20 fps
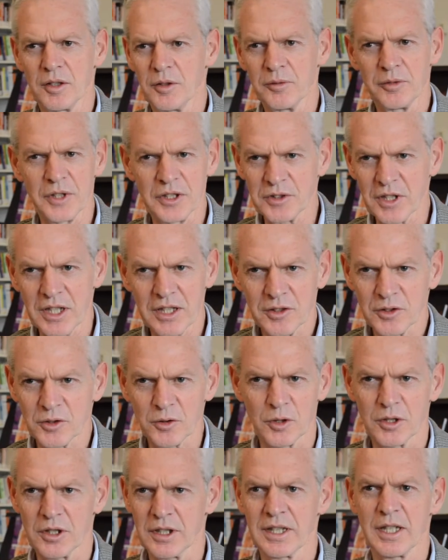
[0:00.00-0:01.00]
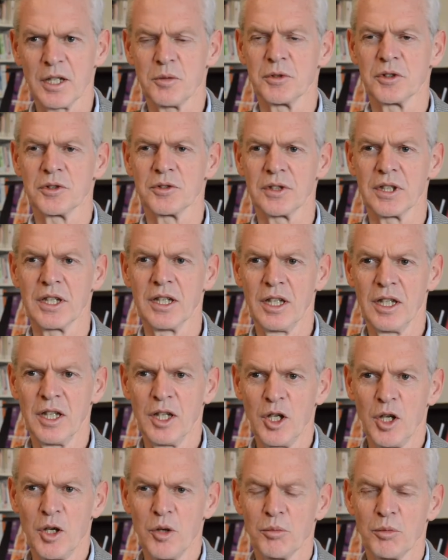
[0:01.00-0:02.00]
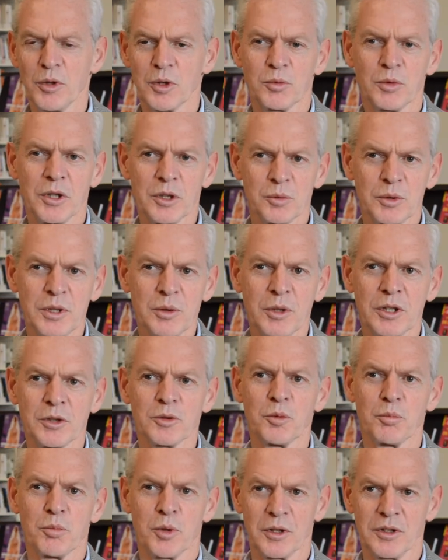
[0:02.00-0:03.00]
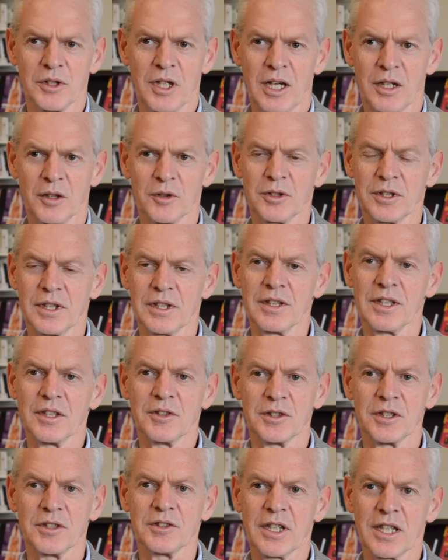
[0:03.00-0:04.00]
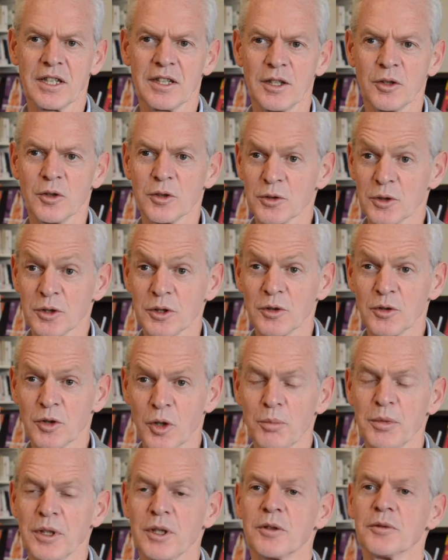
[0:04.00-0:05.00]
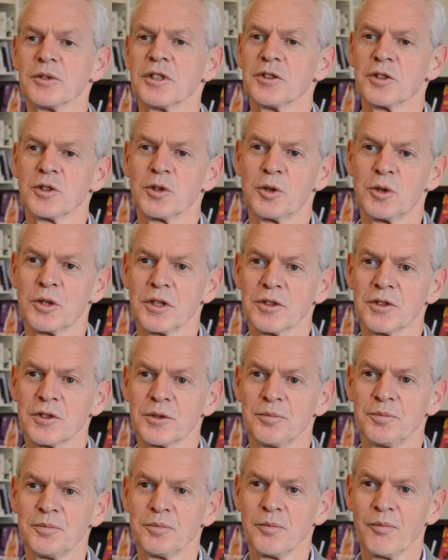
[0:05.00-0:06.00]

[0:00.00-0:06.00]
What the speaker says: physics or chemistry. But what we want to point out, and that's exactly also the topic of this course,